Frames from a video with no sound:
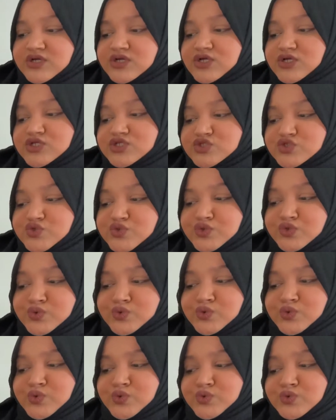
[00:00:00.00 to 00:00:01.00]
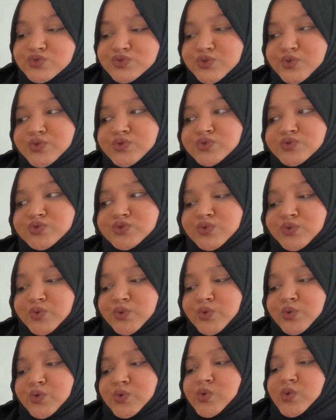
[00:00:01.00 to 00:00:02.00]
Too, too,
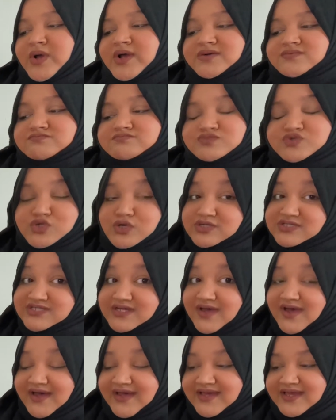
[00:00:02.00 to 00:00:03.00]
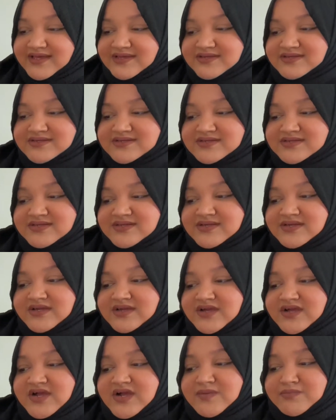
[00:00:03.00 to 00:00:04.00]
too, not I.
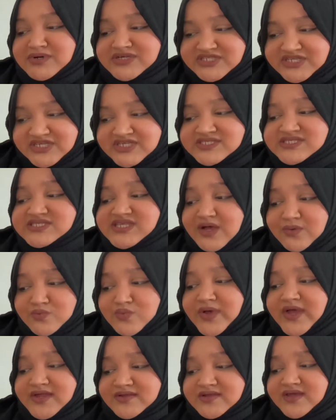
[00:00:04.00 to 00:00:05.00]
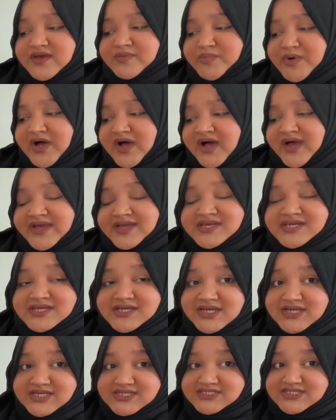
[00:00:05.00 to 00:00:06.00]
But he's somewhere nearby,
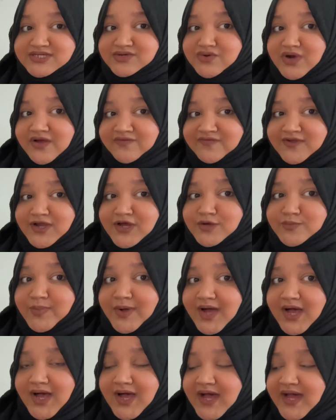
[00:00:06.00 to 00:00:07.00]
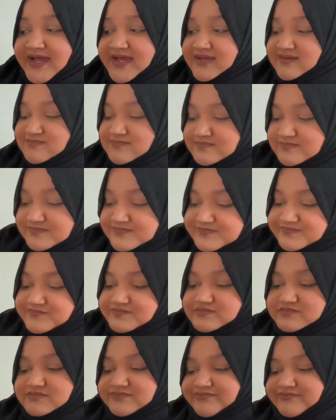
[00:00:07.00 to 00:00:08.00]
eating Gruffalo pie.
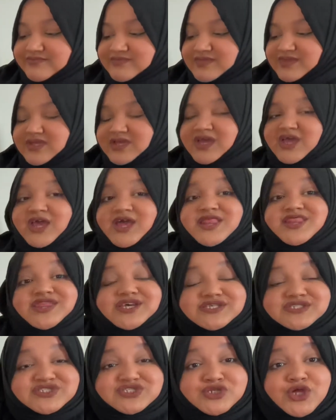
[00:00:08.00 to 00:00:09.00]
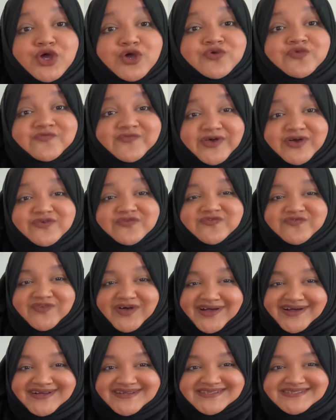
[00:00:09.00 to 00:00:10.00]
The snow fell
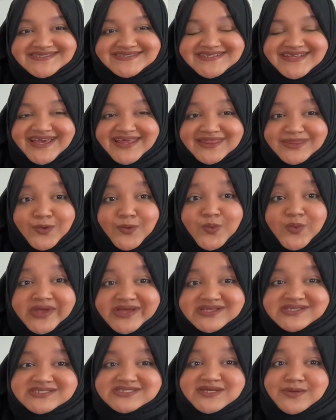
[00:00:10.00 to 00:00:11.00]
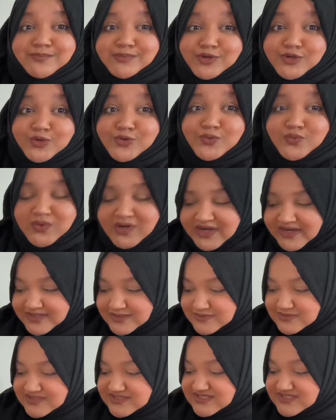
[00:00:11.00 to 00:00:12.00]
fast and the wind blew wild.